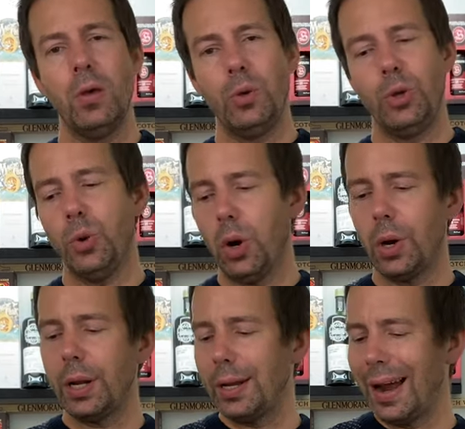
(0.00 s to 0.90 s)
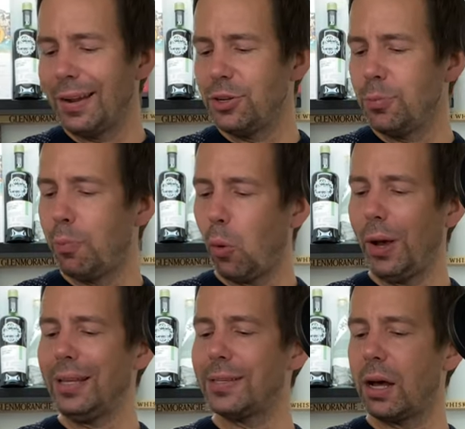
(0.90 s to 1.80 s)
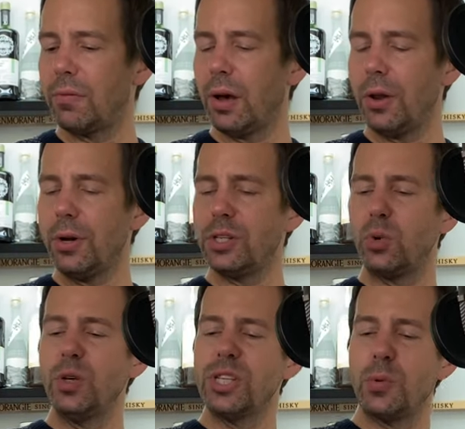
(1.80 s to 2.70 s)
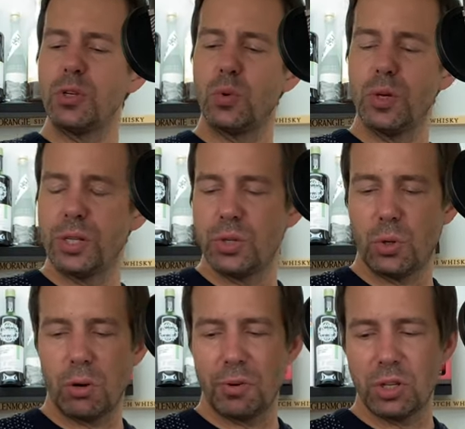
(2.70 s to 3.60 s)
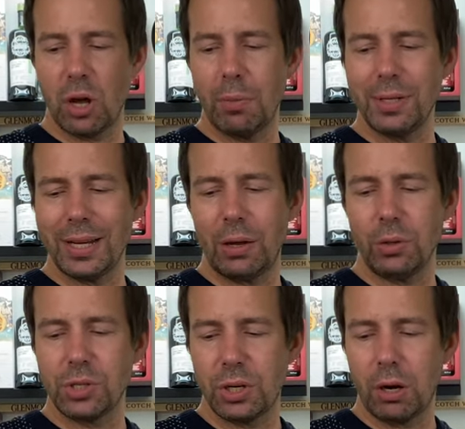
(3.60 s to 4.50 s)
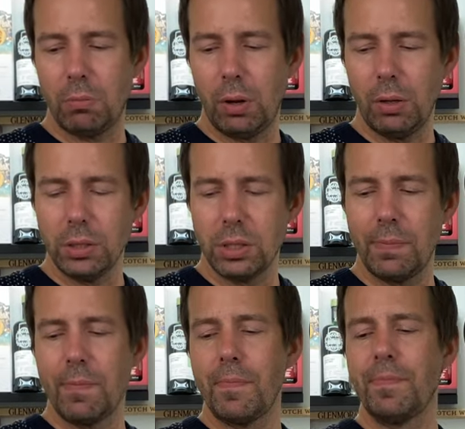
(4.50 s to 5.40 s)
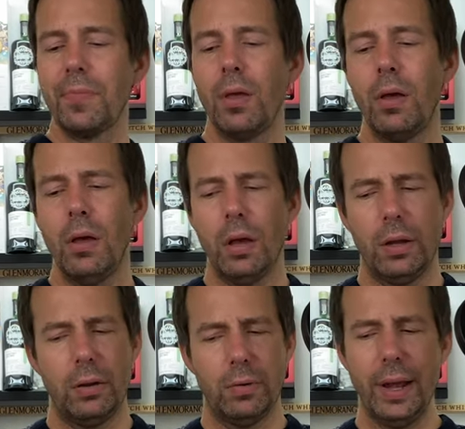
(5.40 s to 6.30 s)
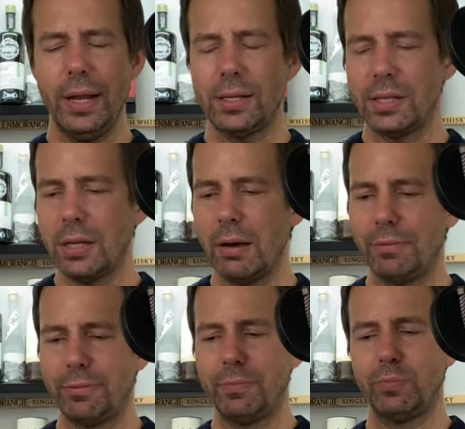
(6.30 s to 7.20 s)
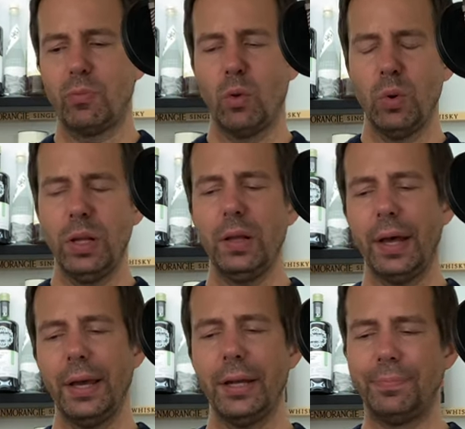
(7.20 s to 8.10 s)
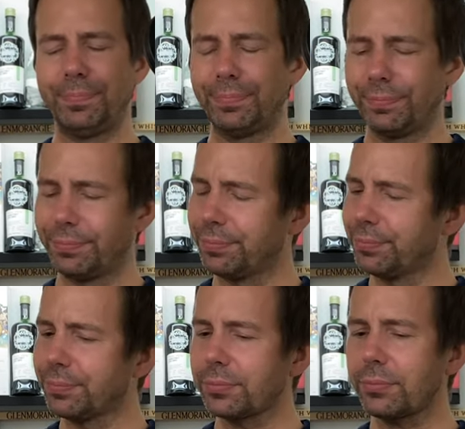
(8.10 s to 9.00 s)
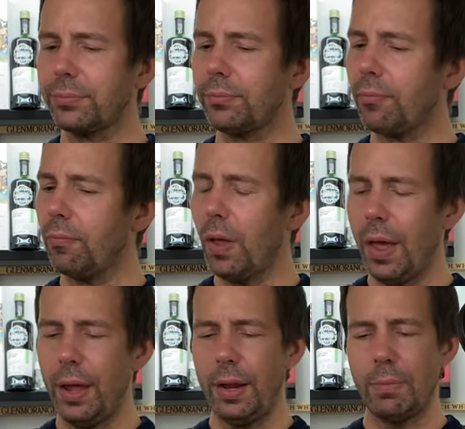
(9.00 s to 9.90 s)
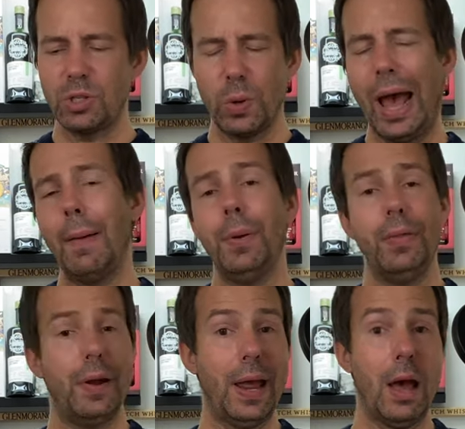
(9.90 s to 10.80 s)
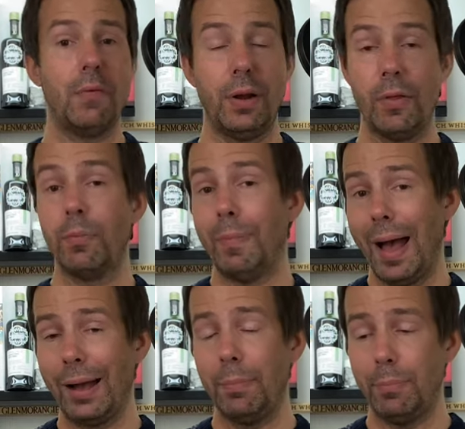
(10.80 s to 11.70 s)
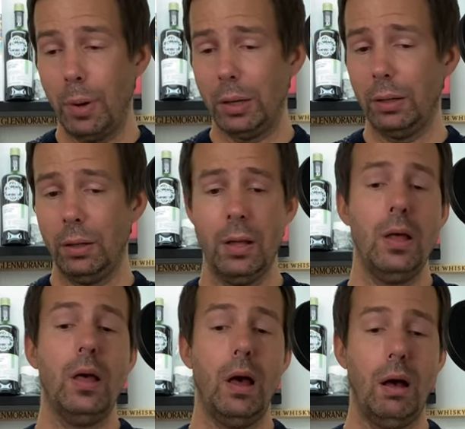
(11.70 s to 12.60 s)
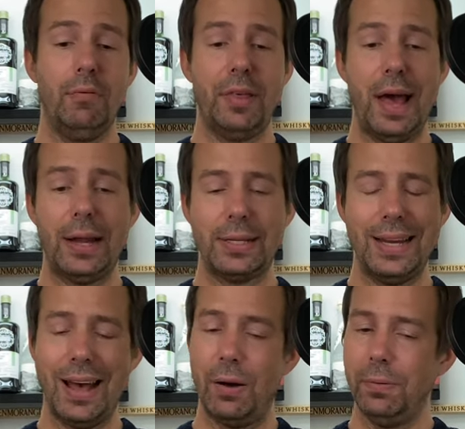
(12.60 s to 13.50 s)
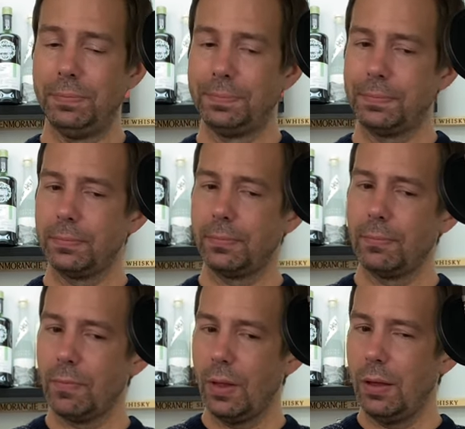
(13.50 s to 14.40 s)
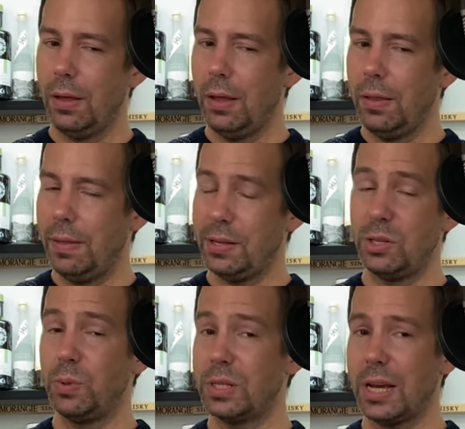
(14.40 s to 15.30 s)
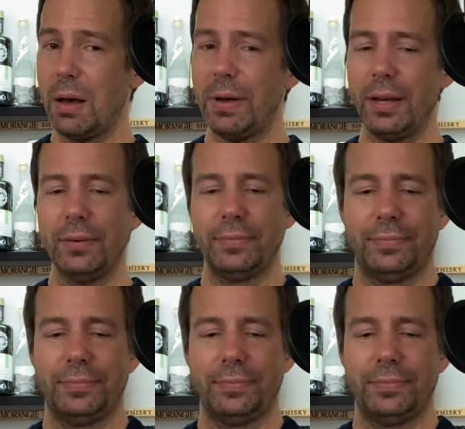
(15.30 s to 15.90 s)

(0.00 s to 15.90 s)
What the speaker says: You heard it. 92 points out of 100 is the Whiskey Whistle Whiskey Score for Tomintoul Cigar Malt. Great stuff. I really like it. And I'm so happy that I have another backup bottle of that. Now, this is what's coming.